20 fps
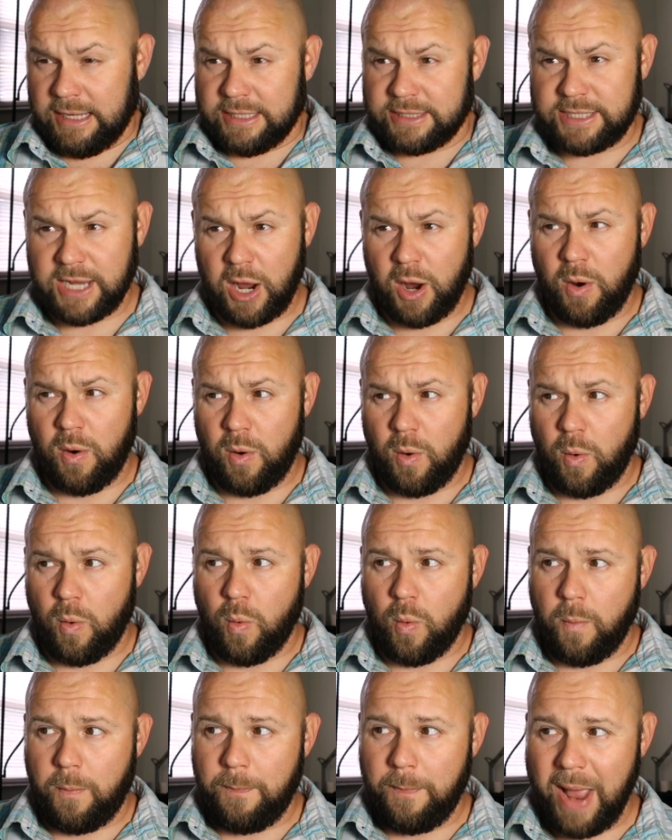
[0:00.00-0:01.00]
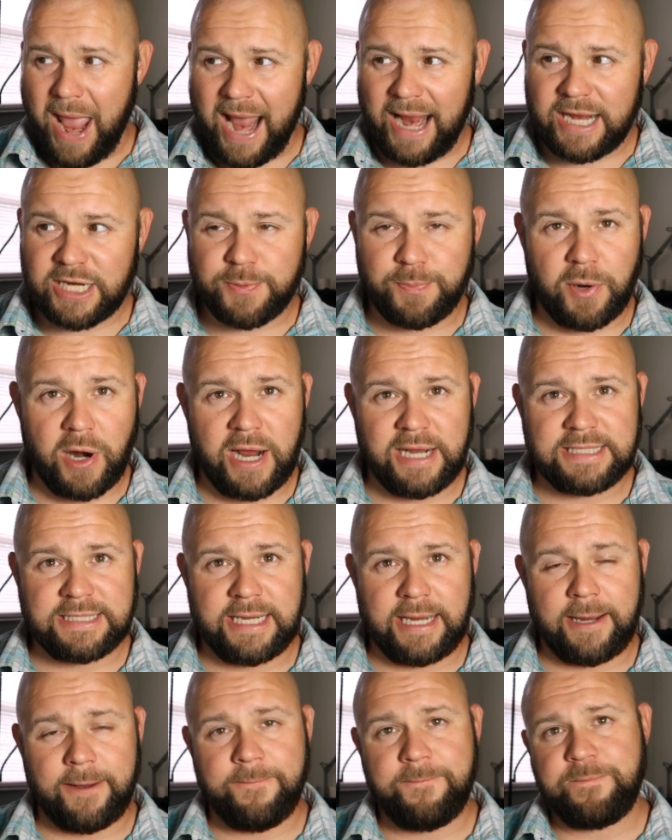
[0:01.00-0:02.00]
so package
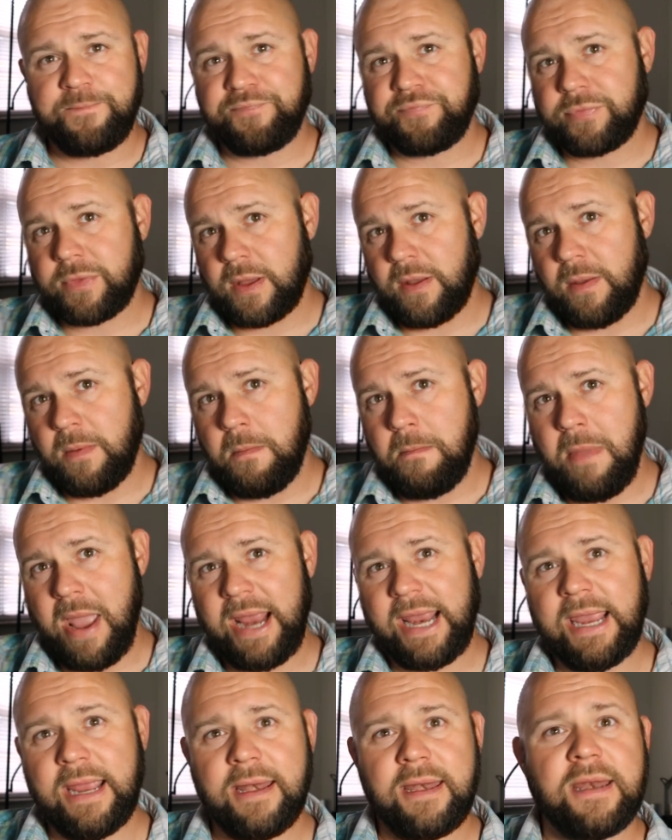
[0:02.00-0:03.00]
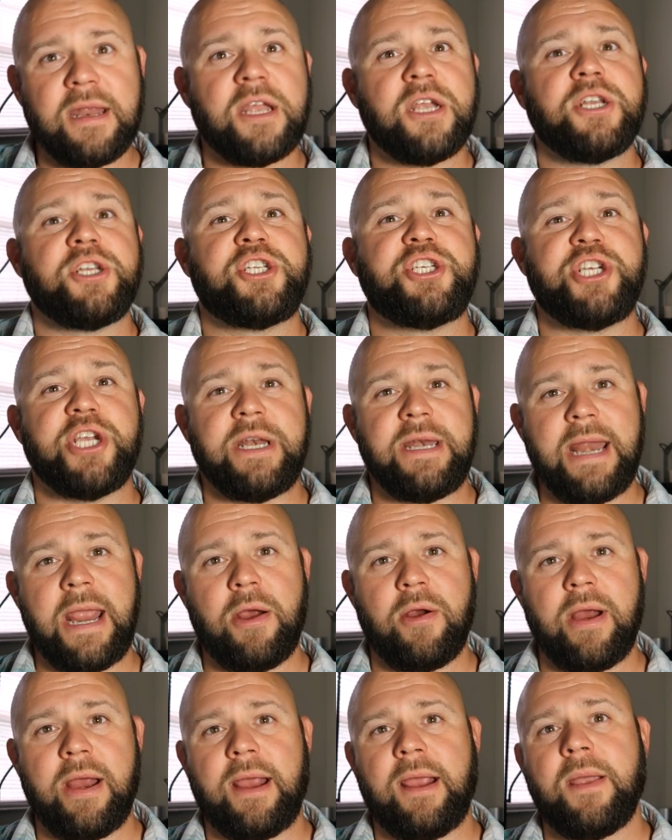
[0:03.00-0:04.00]
pricing, make it
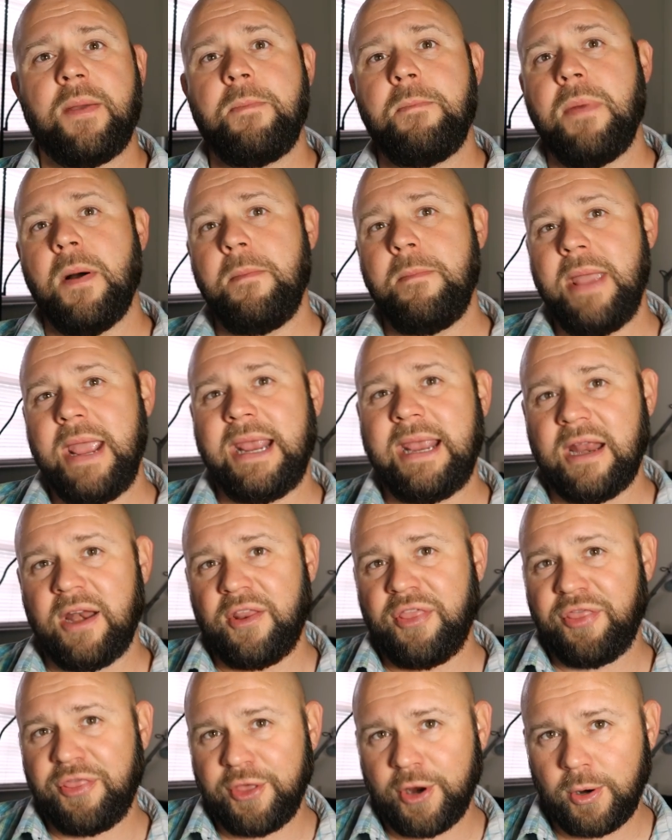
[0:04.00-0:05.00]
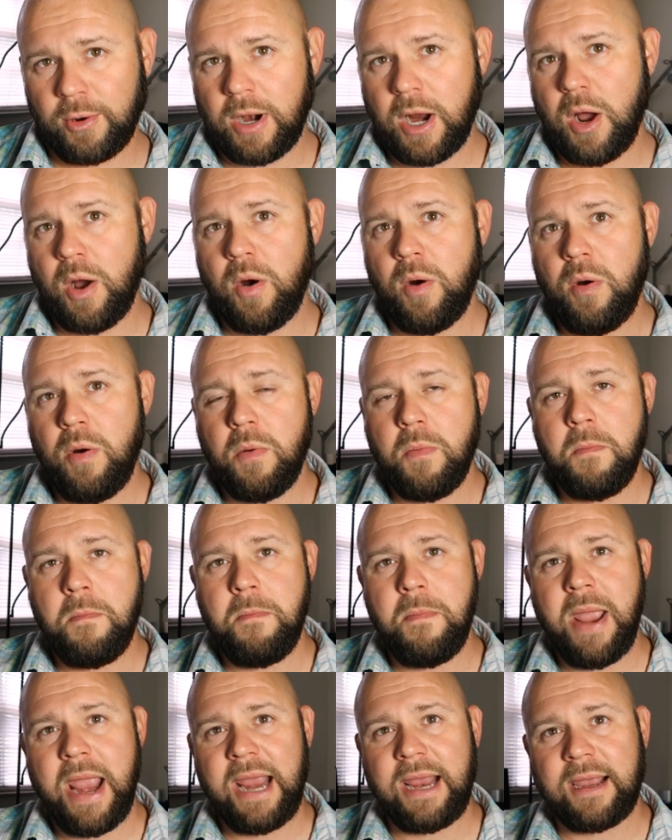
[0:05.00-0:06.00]
generic, but make it thorough,
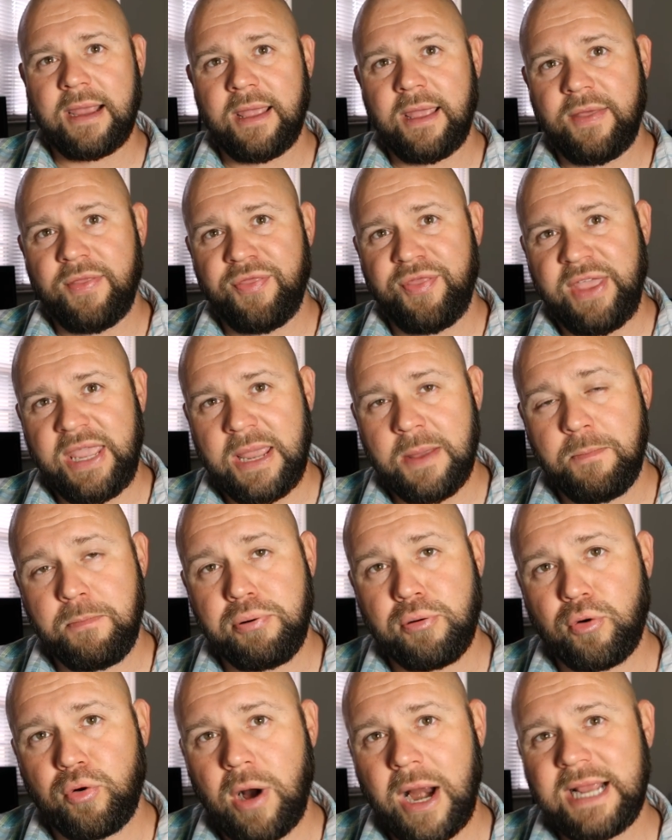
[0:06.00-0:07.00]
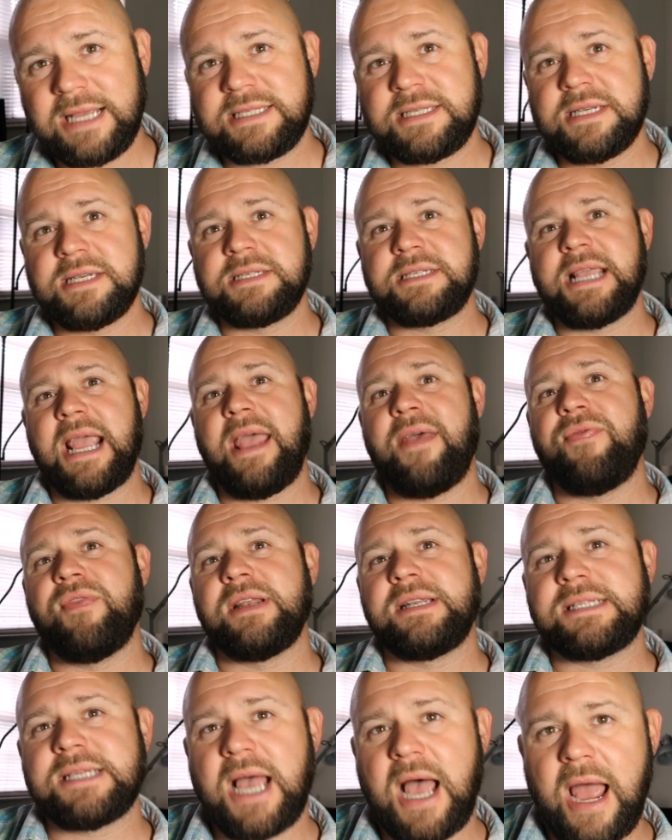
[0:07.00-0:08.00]
make the prices and
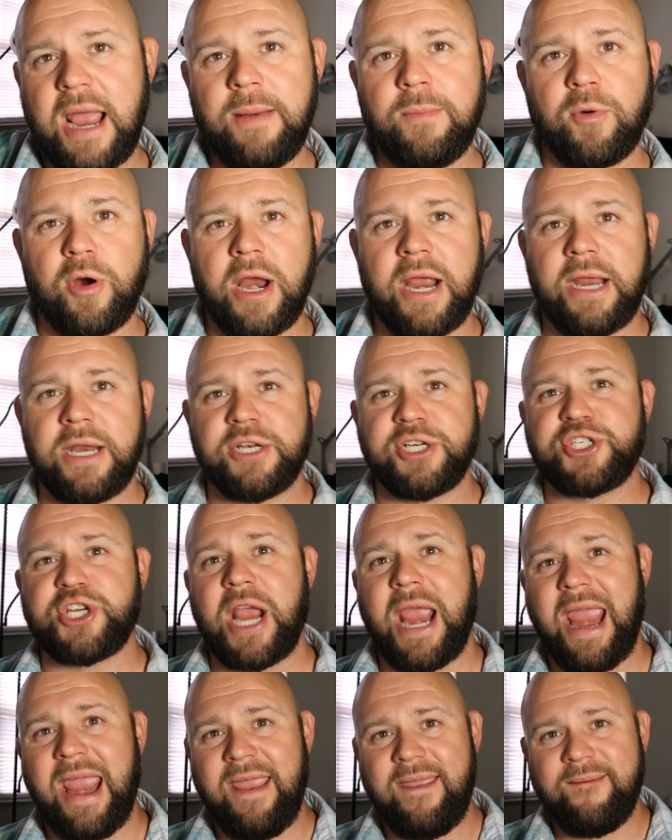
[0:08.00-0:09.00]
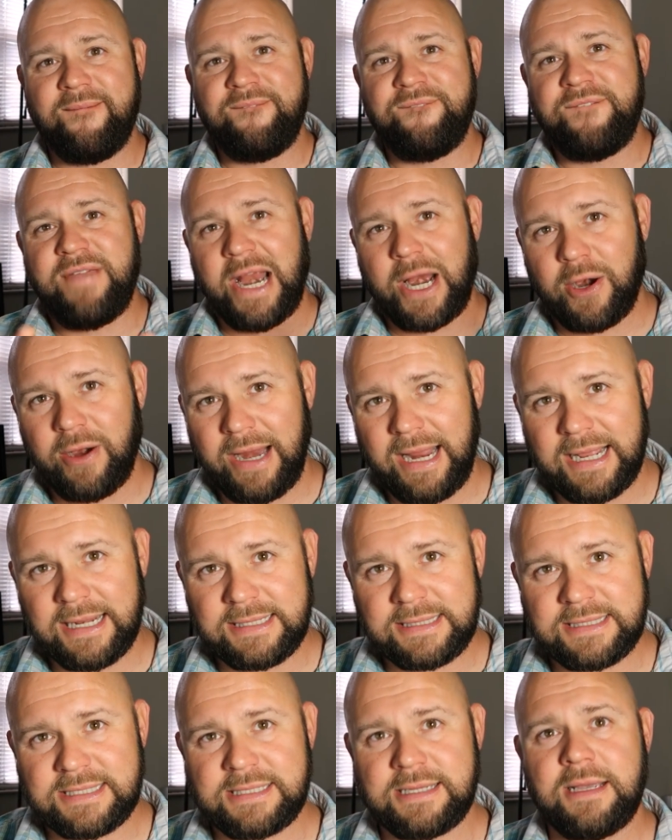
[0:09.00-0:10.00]
the time range a
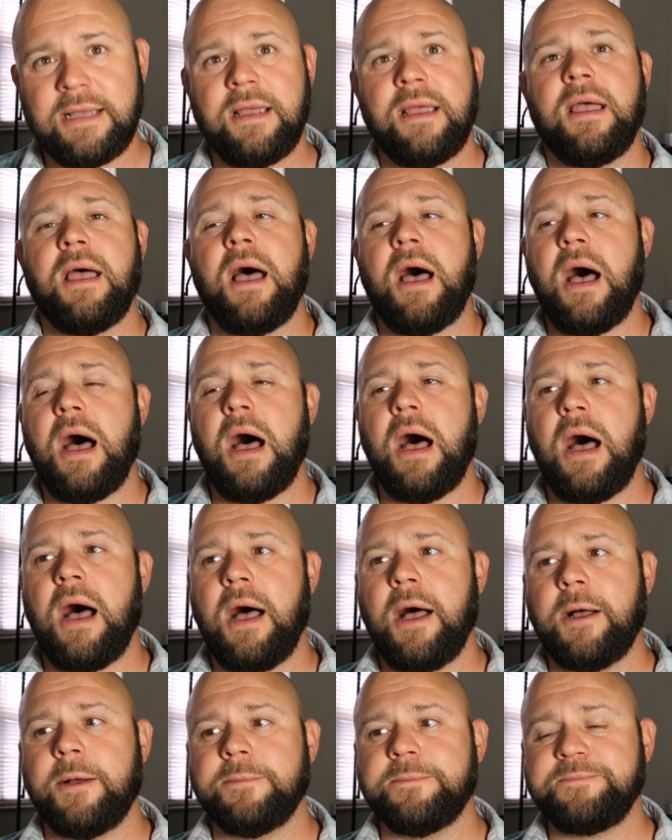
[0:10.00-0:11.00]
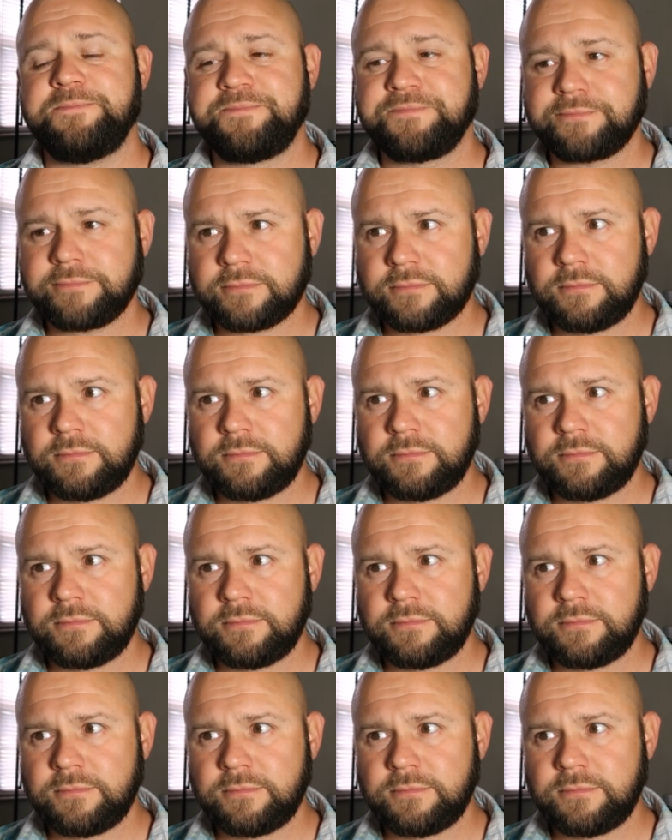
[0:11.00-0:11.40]
variant. um,